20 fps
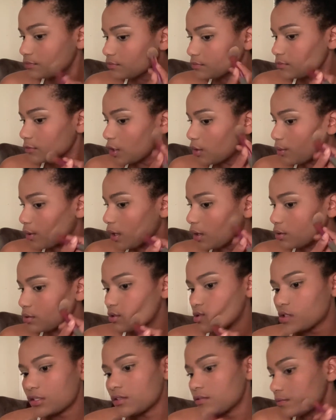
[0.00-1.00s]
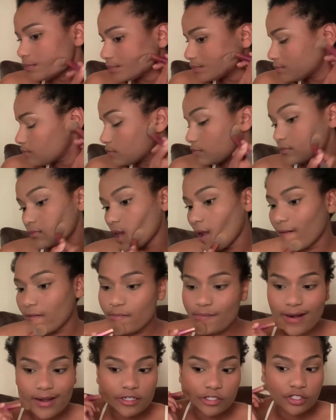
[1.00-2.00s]
Gross.
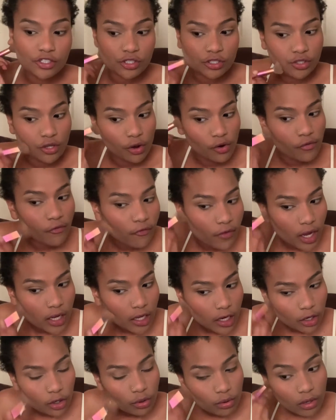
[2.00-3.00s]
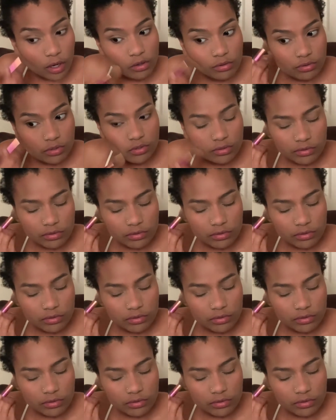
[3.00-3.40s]
Everybody's just so fucking gross.